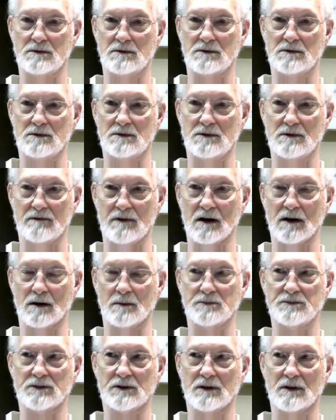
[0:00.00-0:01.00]

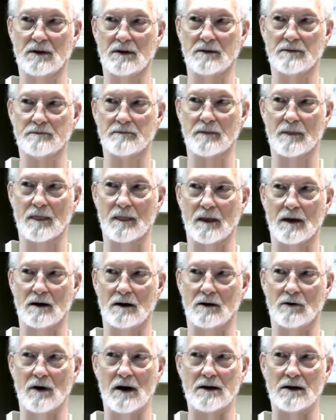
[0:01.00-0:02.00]
developed.
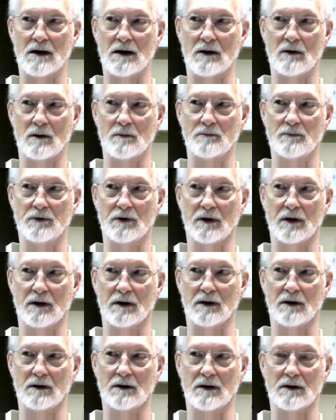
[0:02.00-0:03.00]
Right now I'm putting
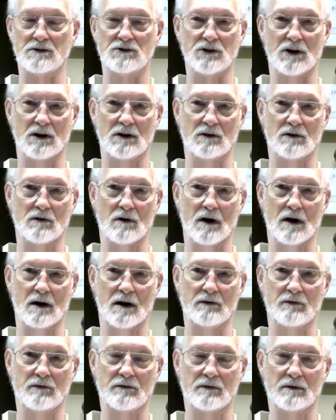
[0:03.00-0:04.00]
a chain
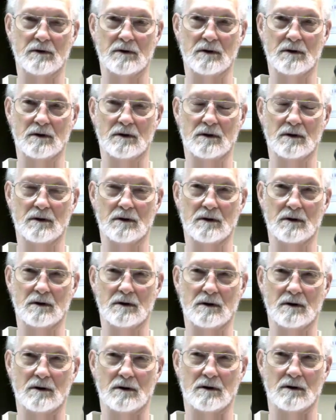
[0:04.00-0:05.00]
drive
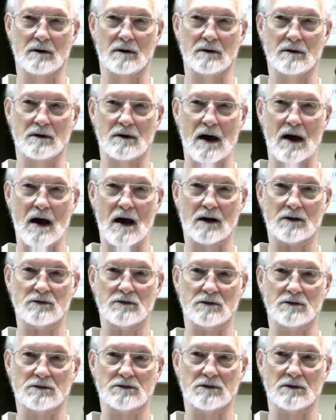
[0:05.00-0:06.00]
on the
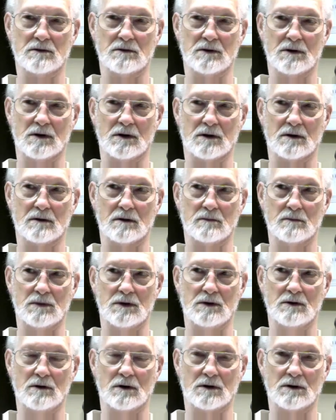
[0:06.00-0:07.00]
axle so that it can be
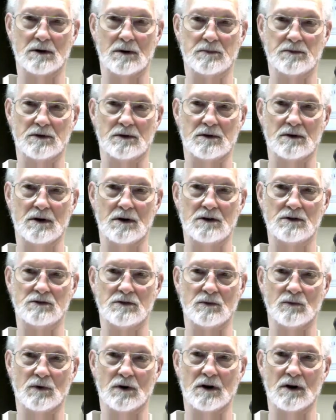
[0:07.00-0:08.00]
hooked up to the
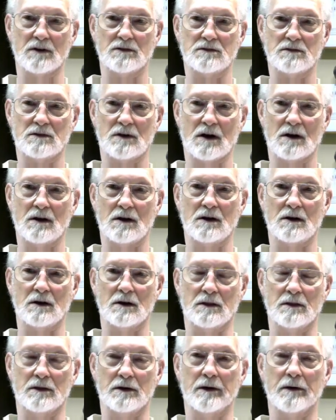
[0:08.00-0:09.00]
engine when I set it
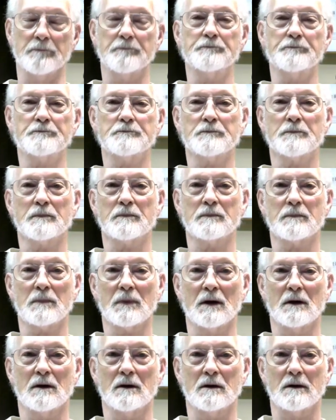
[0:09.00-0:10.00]
in there.
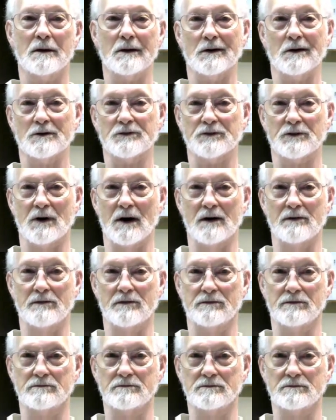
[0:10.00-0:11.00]
And also I've
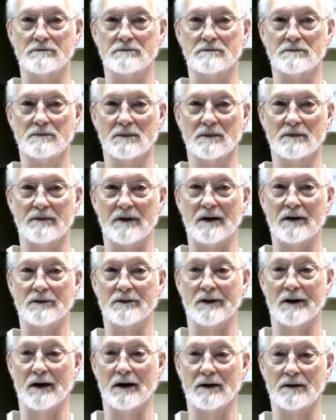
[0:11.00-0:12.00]
found that
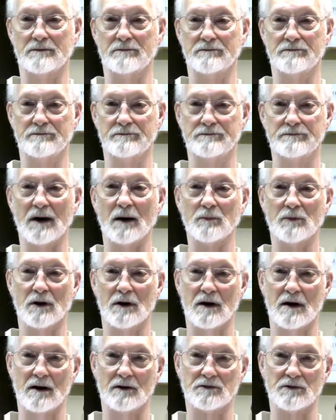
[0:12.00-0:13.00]
I'm going to
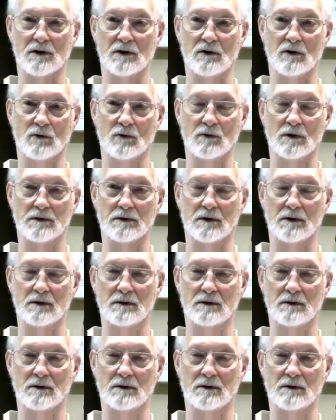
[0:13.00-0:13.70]
have to go with a